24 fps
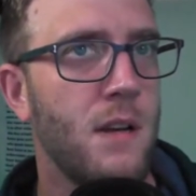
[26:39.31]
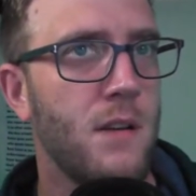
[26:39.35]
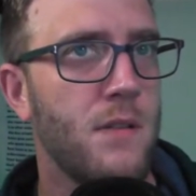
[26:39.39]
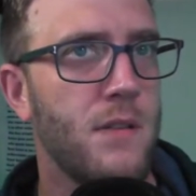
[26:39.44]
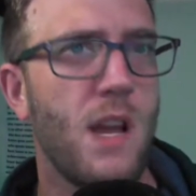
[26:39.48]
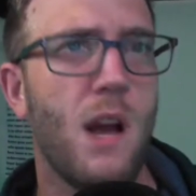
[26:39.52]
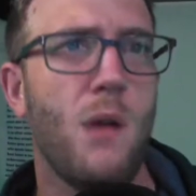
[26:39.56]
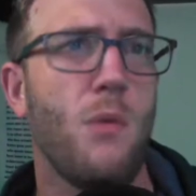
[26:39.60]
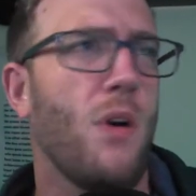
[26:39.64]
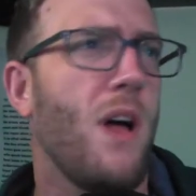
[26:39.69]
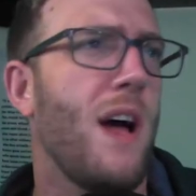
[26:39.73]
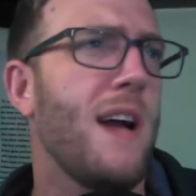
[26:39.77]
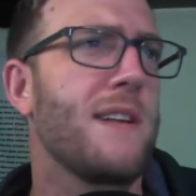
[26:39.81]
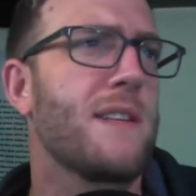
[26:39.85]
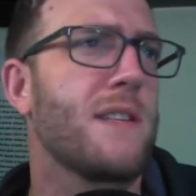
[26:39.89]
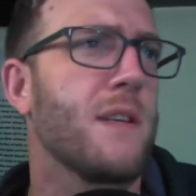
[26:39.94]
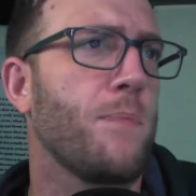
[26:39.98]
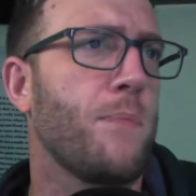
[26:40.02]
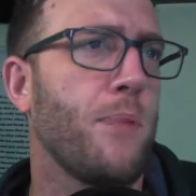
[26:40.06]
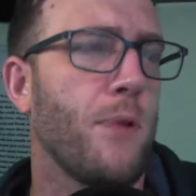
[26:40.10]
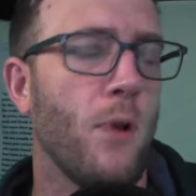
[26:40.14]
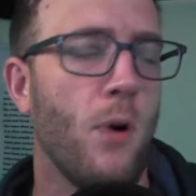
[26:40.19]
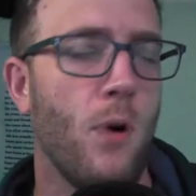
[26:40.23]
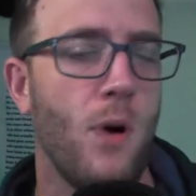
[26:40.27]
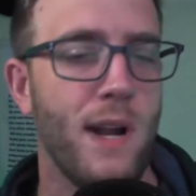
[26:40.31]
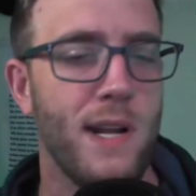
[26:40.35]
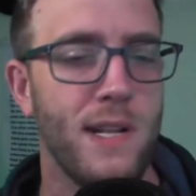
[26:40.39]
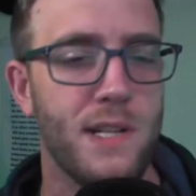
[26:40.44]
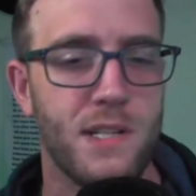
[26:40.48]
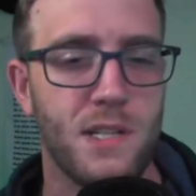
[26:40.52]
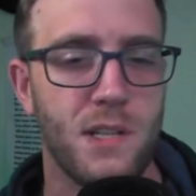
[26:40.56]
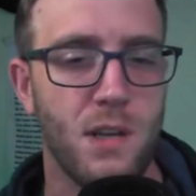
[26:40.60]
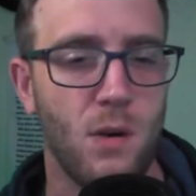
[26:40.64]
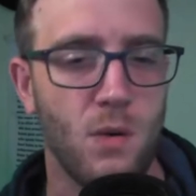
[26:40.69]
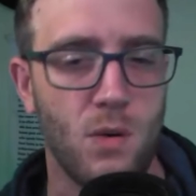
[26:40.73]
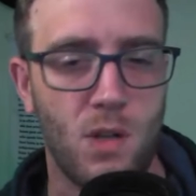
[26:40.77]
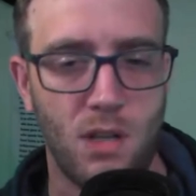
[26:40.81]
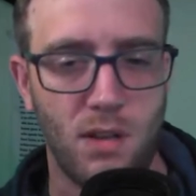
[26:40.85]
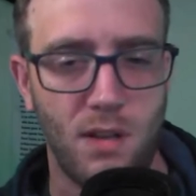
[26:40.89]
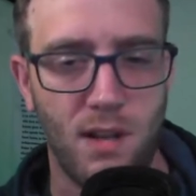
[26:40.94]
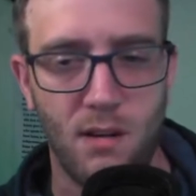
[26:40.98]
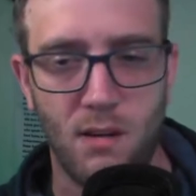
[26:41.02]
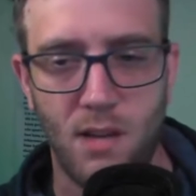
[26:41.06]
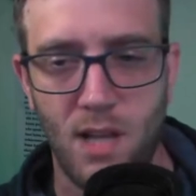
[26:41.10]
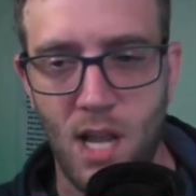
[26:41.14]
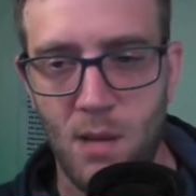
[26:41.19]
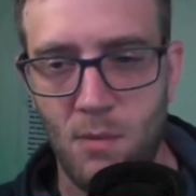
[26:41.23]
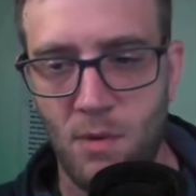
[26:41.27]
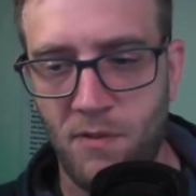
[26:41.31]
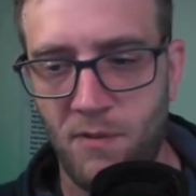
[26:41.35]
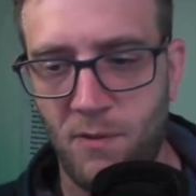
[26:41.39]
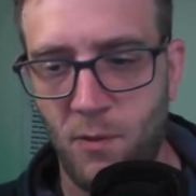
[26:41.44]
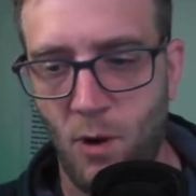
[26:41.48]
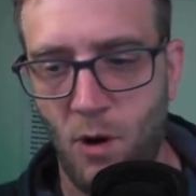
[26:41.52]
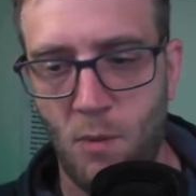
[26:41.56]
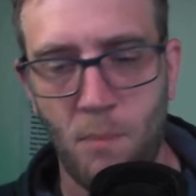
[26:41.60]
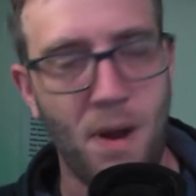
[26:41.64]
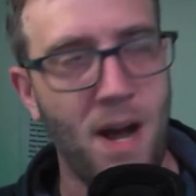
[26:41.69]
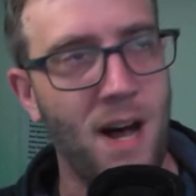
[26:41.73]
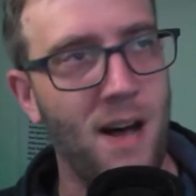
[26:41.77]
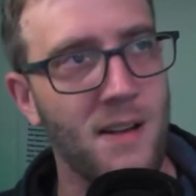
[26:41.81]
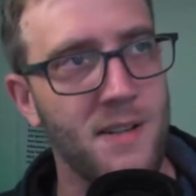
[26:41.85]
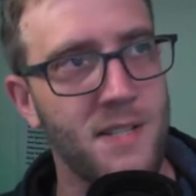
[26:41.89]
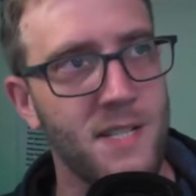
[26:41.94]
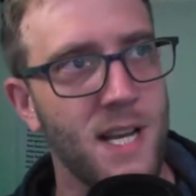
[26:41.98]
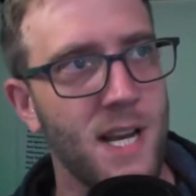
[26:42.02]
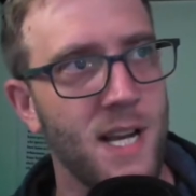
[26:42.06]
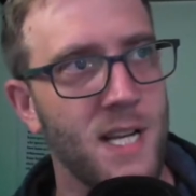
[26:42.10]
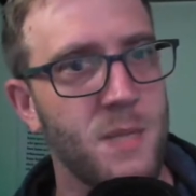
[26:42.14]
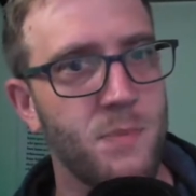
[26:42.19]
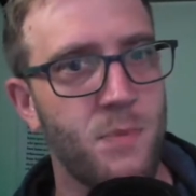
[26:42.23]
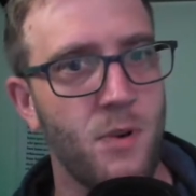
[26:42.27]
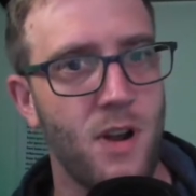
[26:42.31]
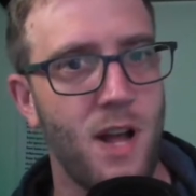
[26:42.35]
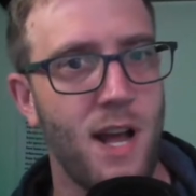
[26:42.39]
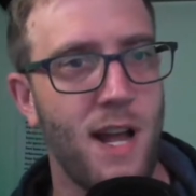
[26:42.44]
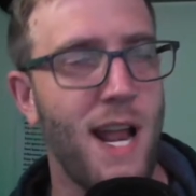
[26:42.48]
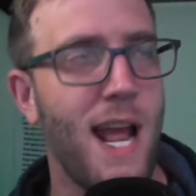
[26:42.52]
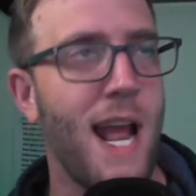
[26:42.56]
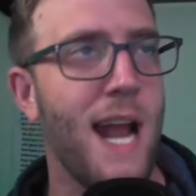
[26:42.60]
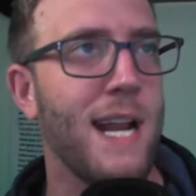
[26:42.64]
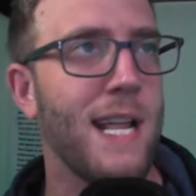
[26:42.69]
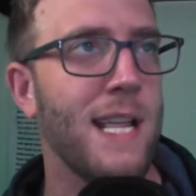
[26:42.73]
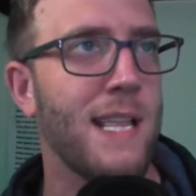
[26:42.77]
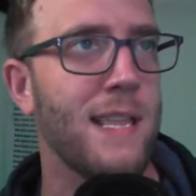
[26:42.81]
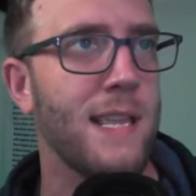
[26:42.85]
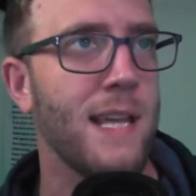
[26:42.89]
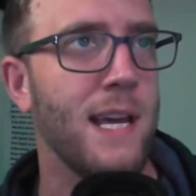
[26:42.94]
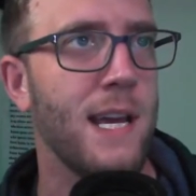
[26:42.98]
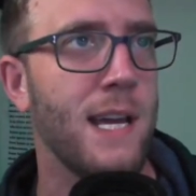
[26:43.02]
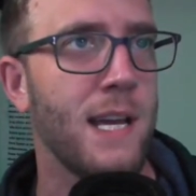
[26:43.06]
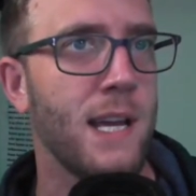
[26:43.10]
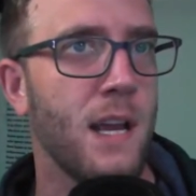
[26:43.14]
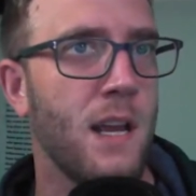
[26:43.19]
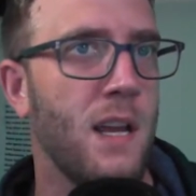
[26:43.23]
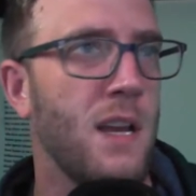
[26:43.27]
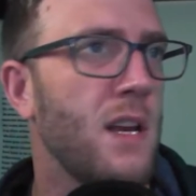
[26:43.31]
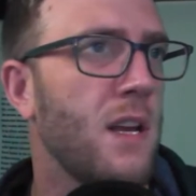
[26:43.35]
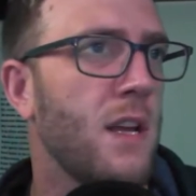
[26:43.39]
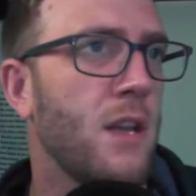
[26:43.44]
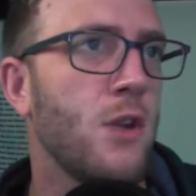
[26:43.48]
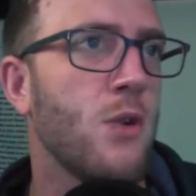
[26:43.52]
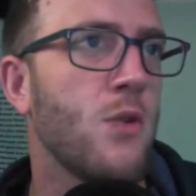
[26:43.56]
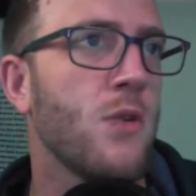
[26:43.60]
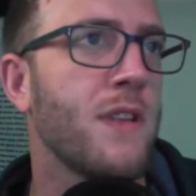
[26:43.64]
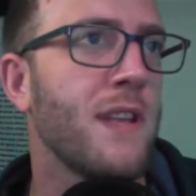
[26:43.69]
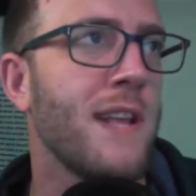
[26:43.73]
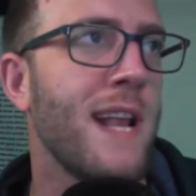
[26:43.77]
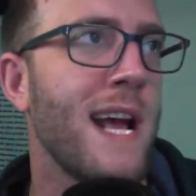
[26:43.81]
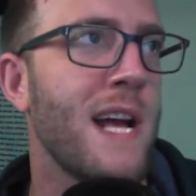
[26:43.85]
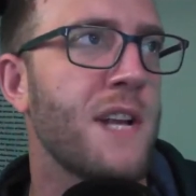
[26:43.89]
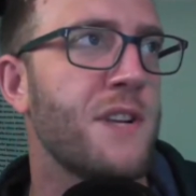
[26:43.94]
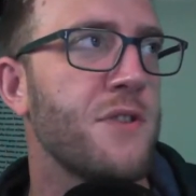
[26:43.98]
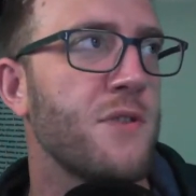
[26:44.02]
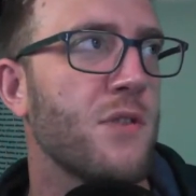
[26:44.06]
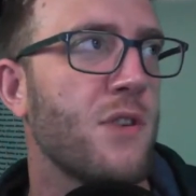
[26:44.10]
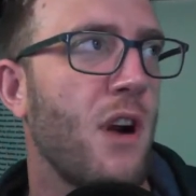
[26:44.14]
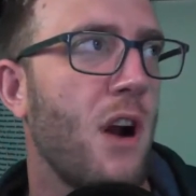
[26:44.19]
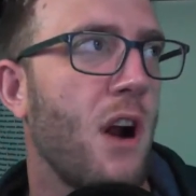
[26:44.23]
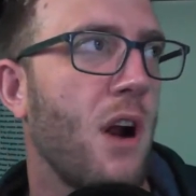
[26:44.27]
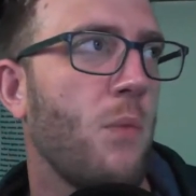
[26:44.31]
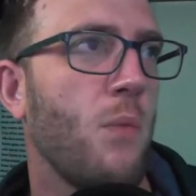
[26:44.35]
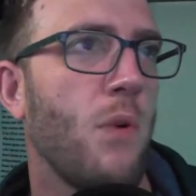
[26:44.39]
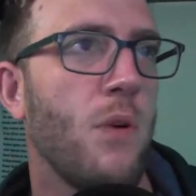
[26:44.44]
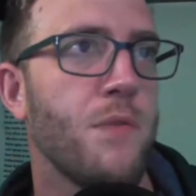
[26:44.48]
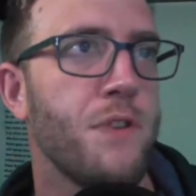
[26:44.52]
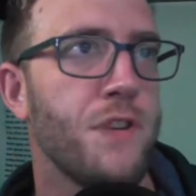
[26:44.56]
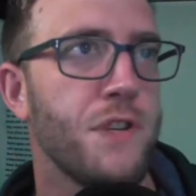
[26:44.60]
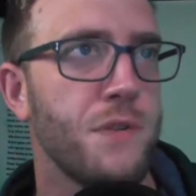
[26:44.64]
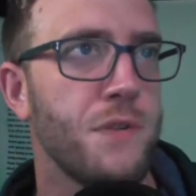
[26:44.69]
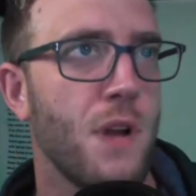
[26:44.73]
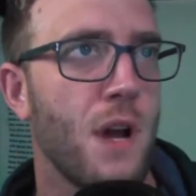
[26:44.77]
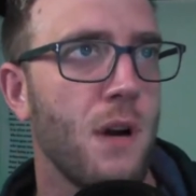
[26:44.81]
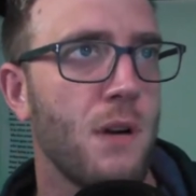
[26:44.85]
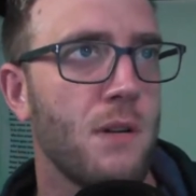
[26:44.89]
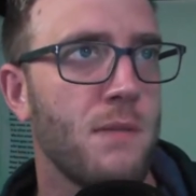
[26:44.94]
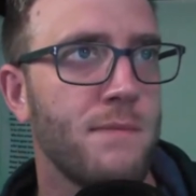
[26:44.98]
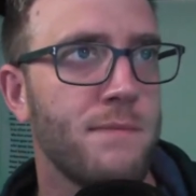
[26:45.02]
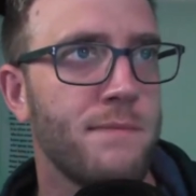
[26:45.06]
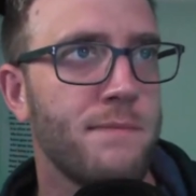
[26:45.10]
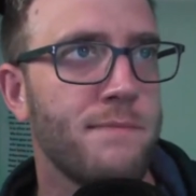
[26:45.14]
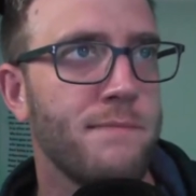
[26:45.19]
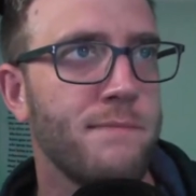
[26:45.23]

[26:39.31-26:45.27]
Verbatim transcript: yeah, well, I deployed, so clearly I'm a foreign policy expert on anything. You were in the National Guard, what would you know?